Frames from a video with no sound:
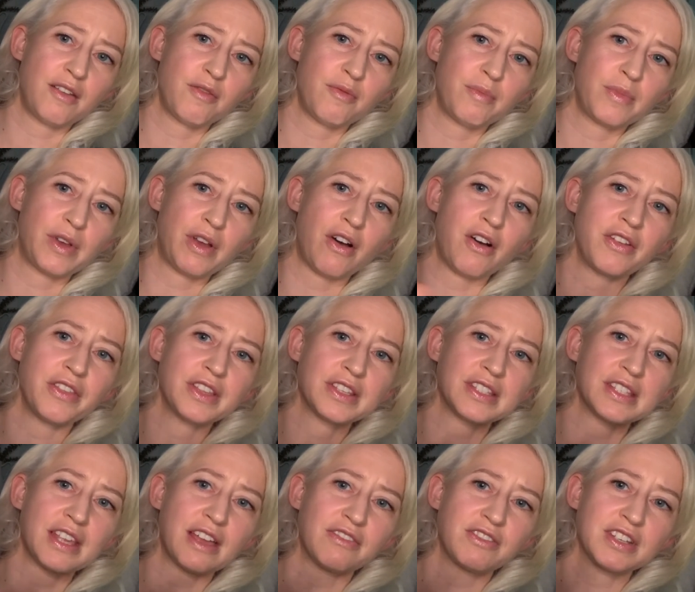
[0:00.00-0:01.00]
But all that's
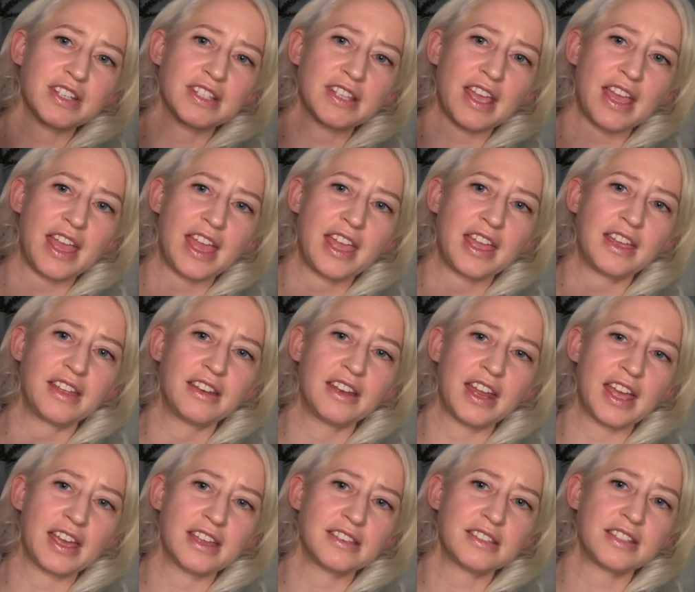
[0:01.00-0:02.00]
left is egg,
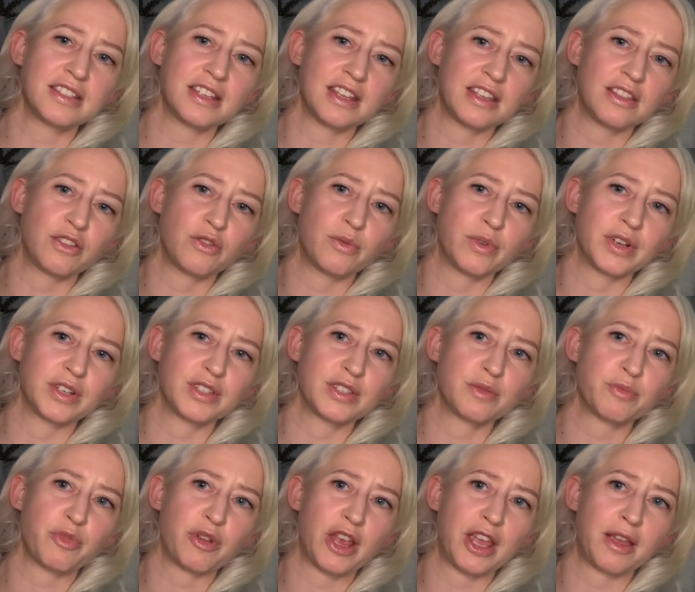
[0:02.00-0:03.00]
nest, and the word
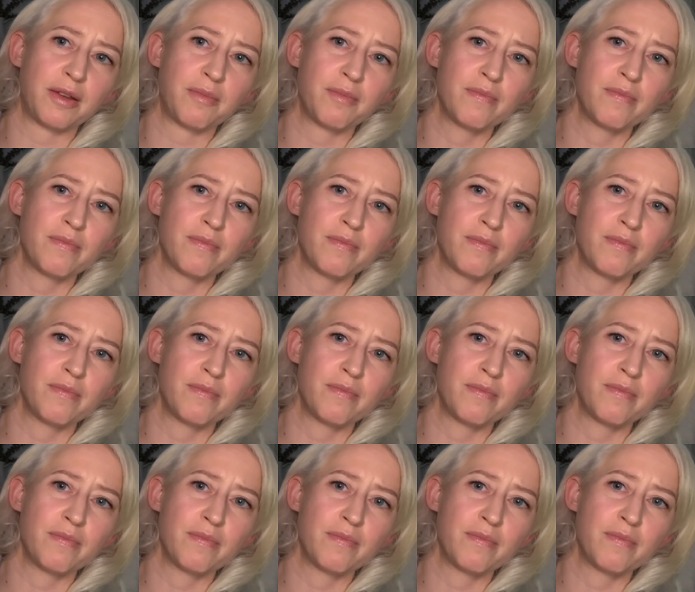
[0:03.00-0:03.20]
spring.